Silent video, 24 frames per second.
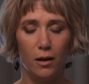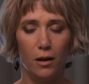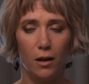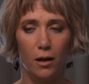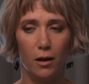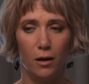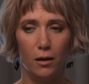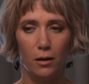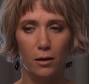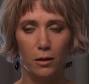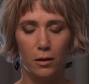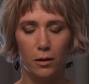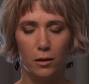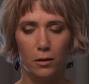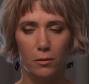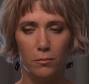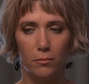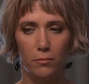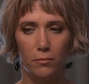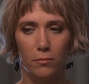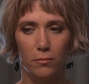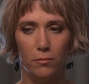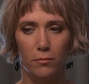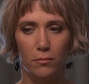
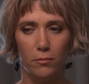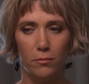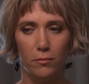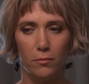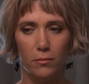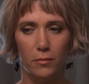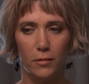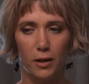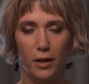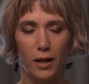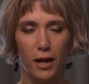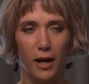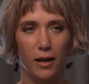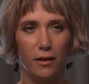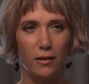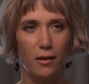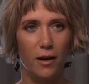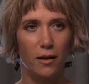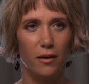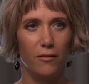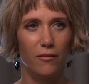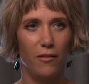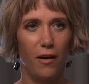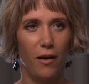It had
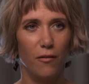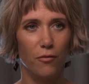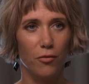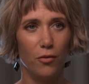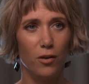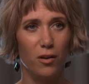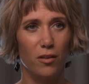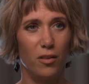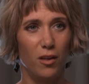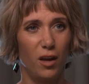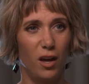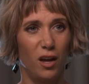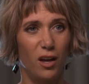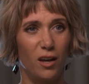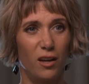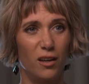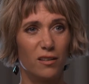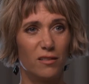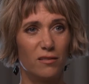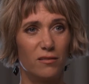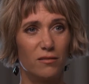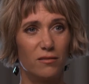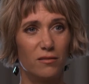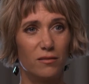kind of everything.
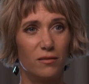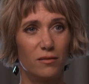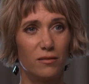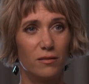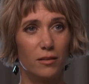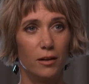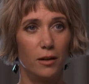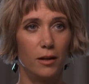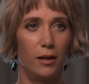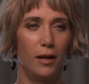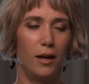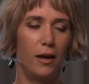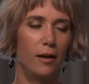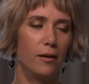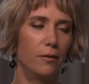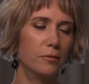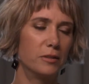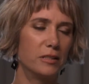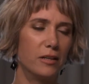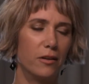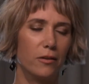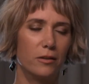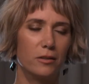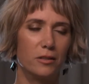And again, it
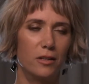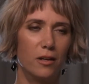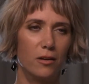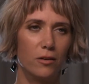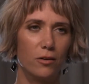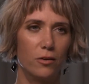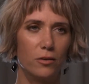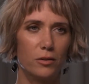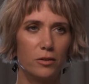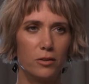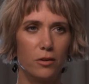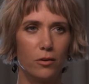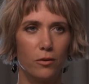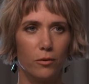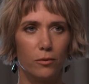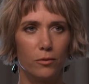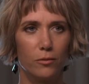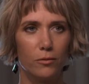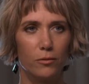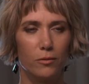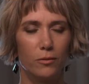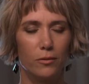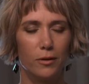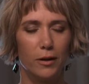was Alexander, so
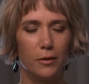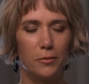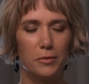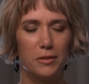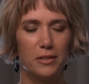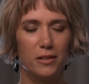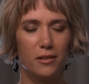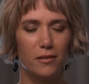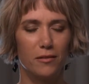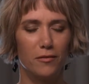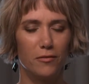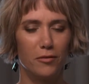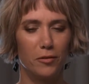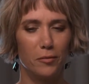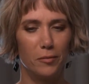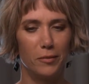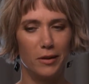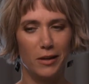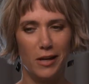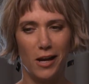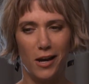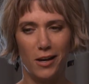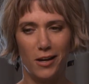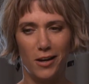I was in from the
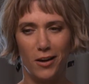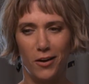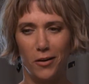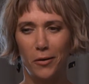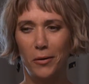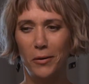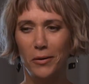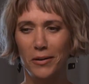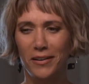get-go.